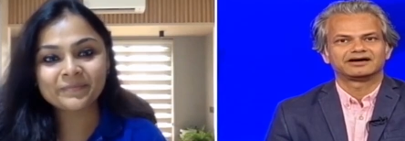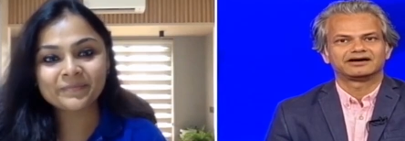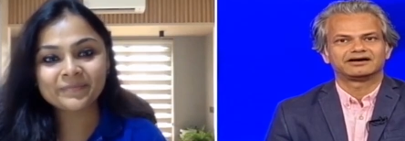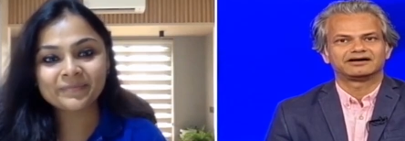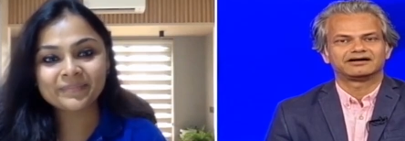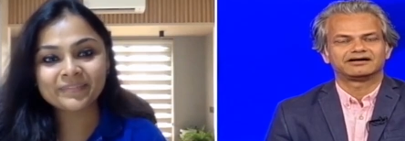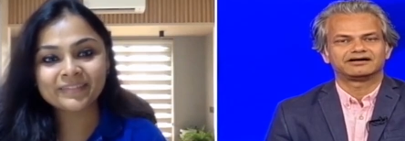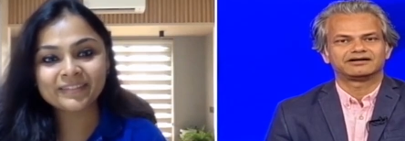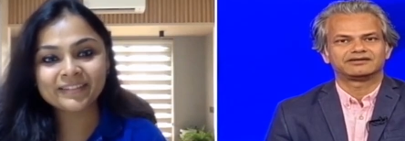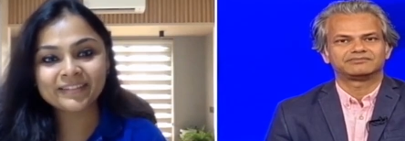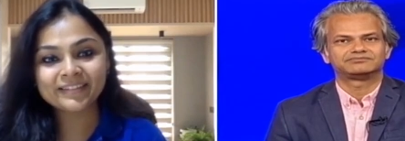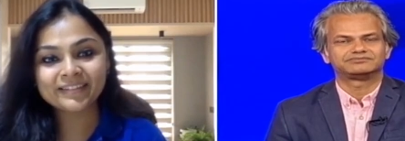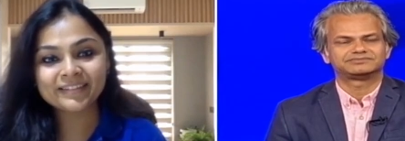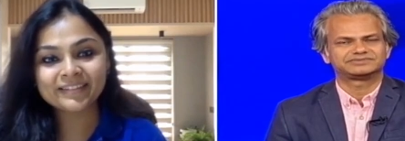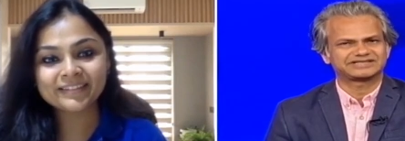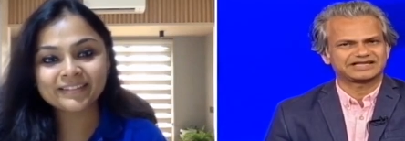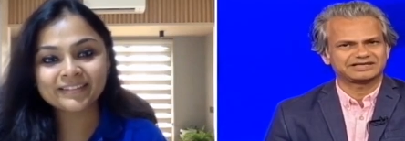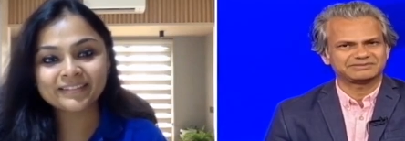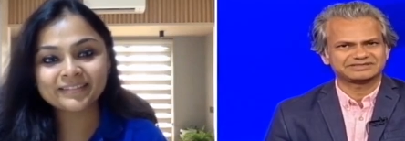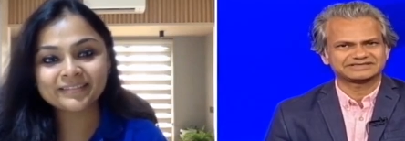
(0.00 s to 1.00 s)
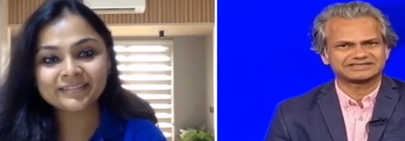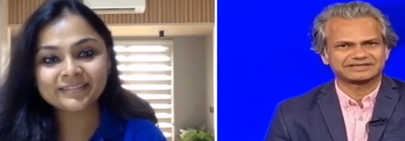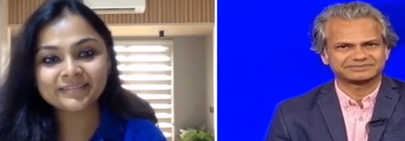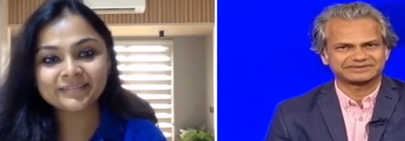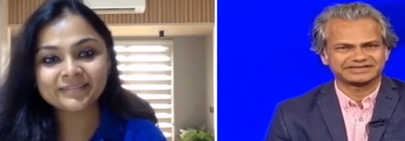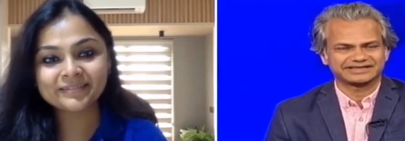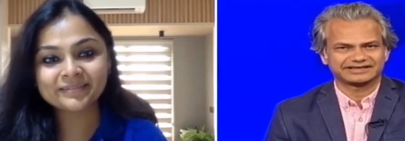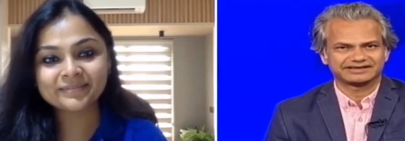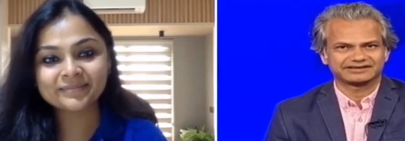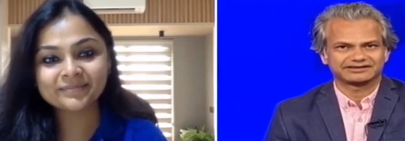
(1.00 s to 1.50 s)
Speaker 1: Tell me
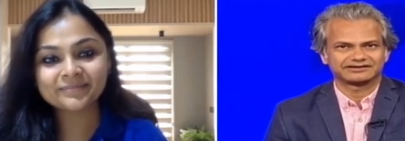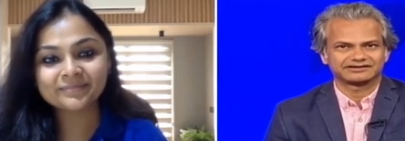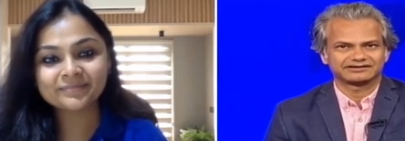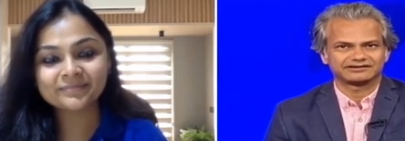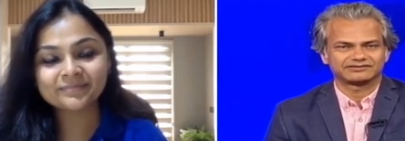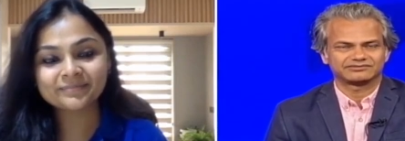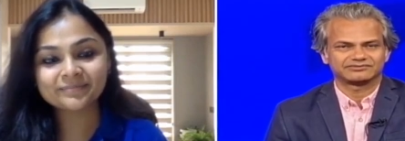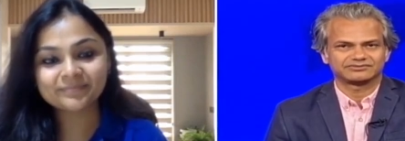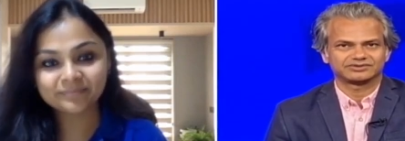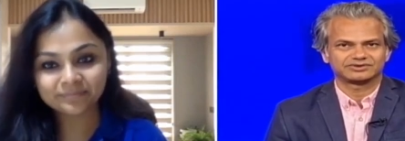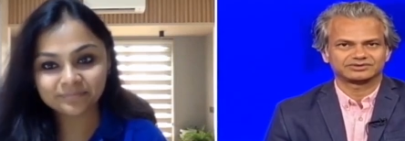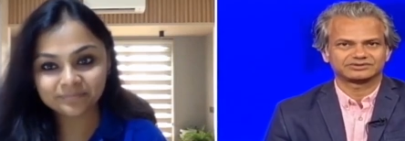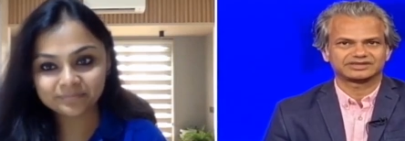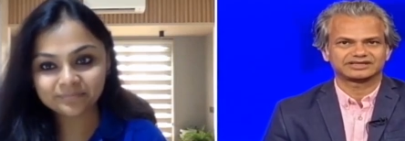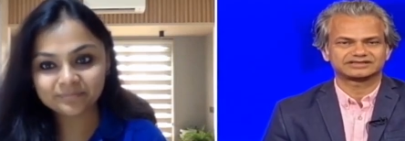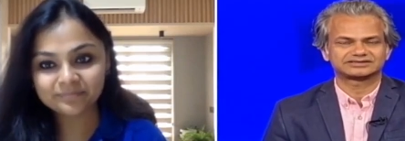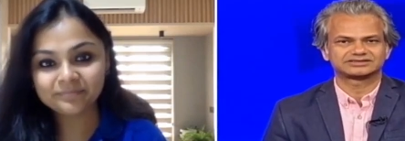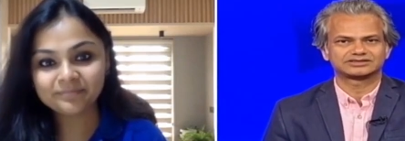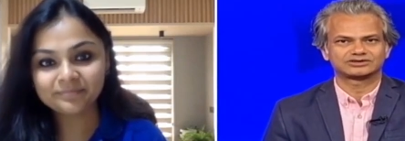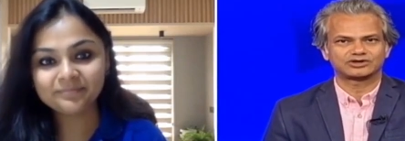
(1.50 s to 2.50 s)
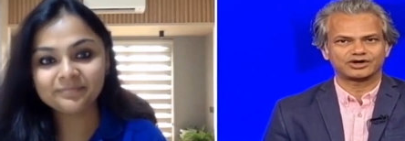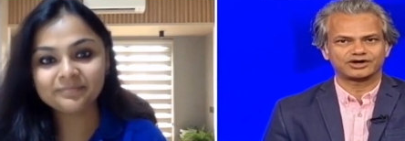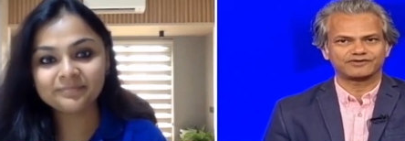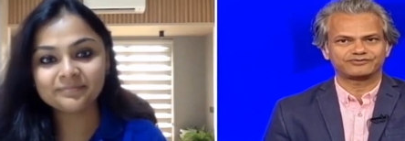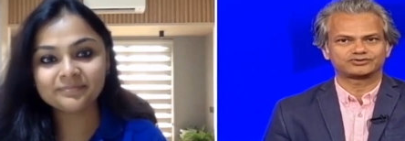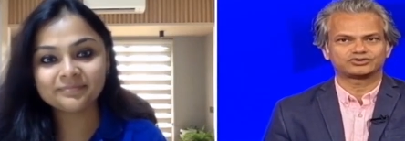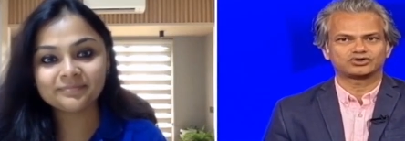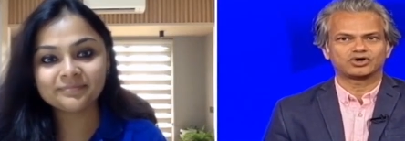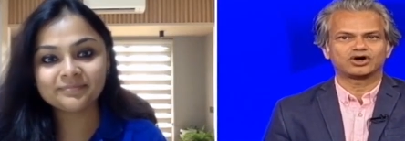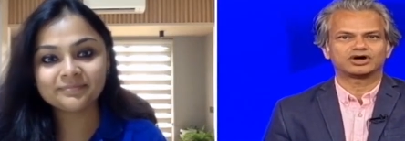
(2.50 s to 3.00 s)
something. There's a lot
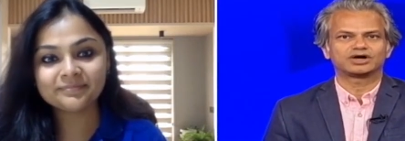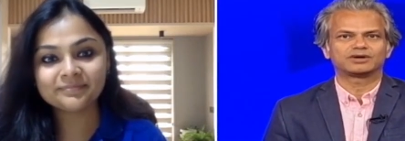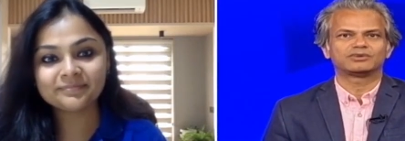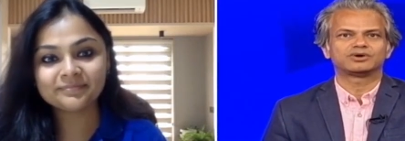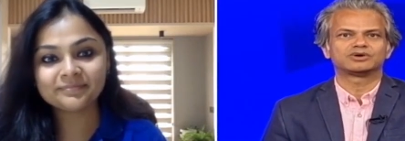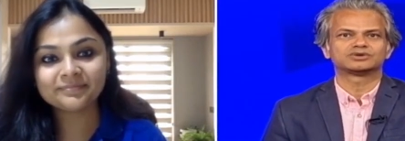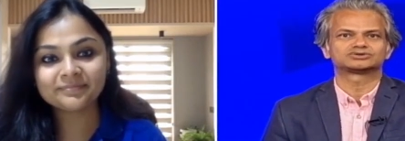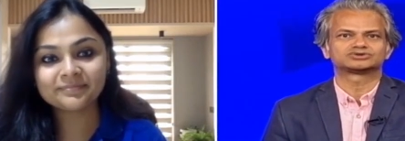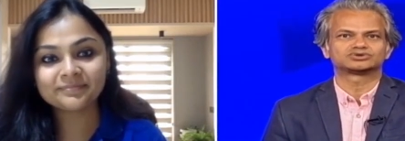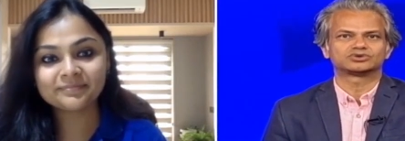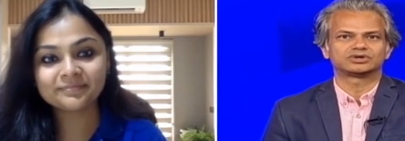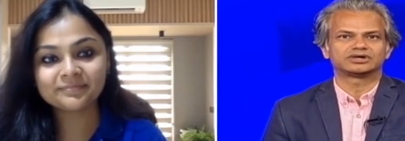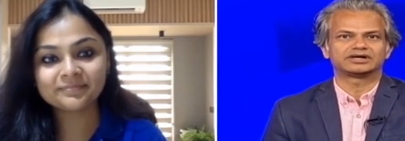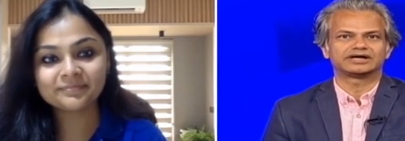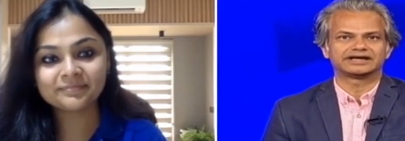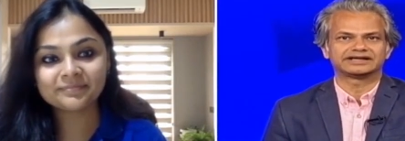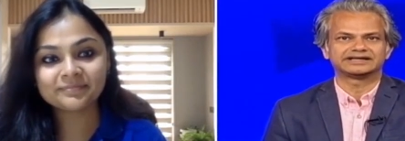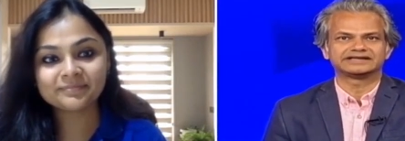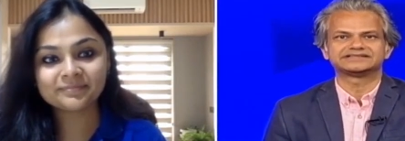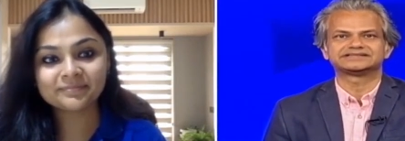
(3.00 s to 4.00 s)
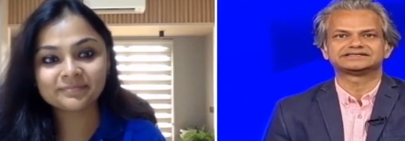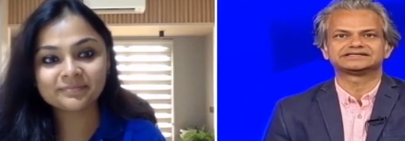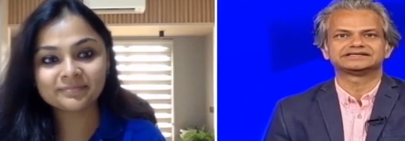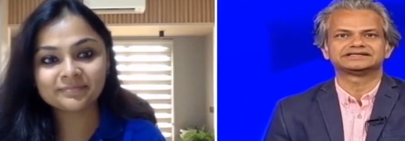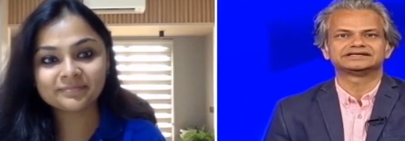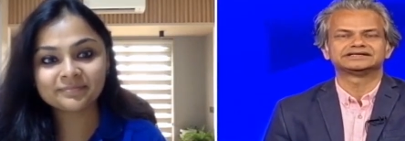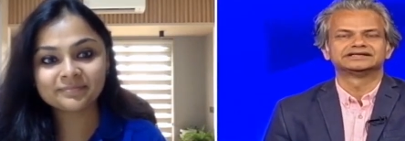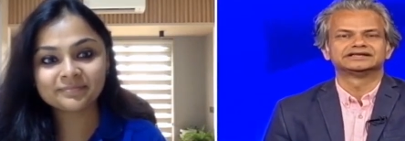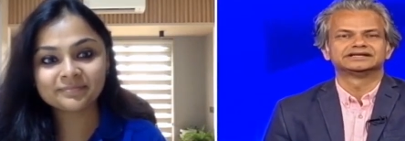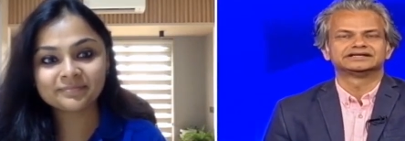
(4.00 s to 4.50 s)
of talk about solar
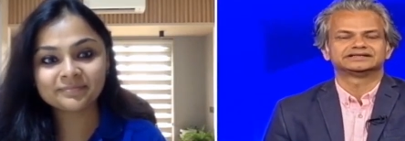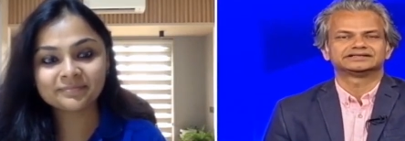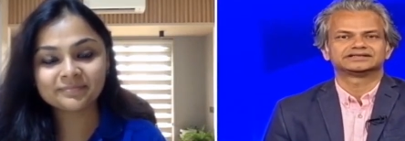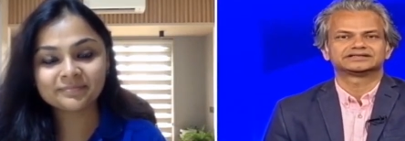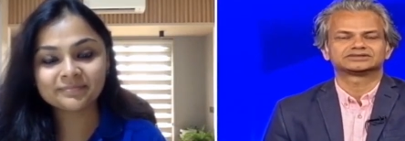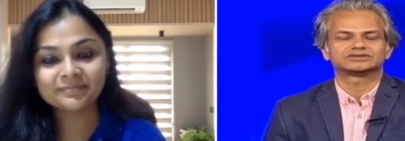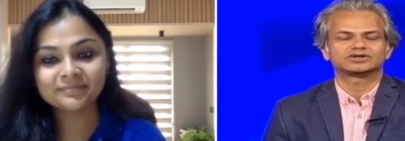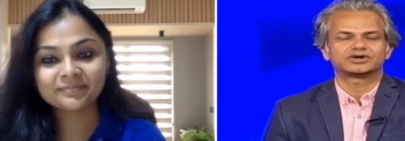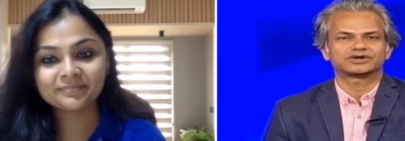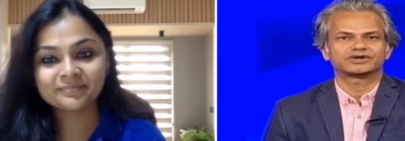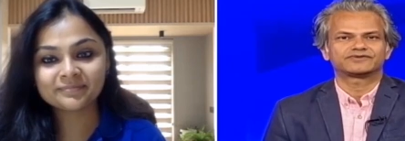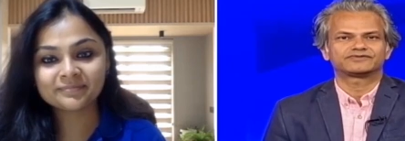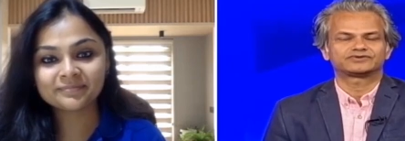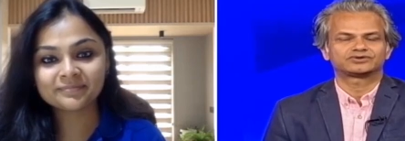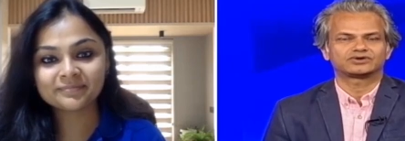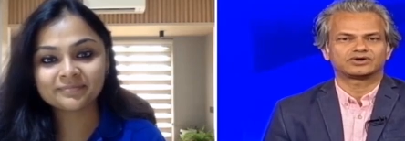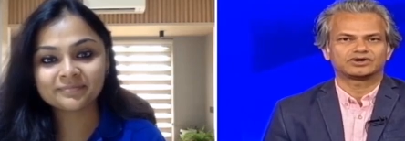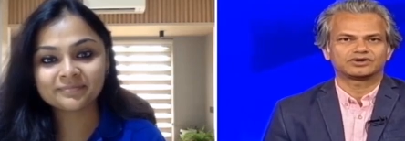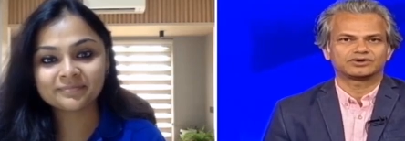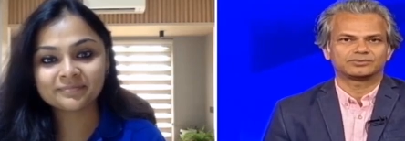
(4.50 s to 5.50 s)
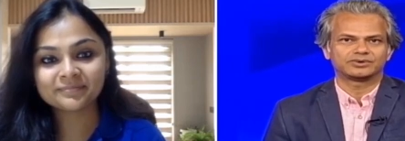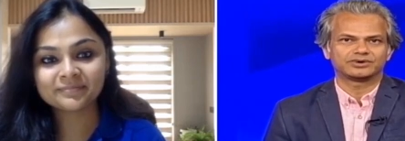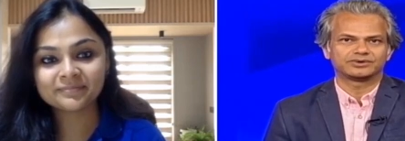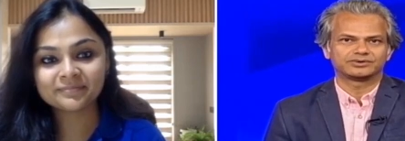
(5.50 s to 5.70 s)
energy. There's a lot of talk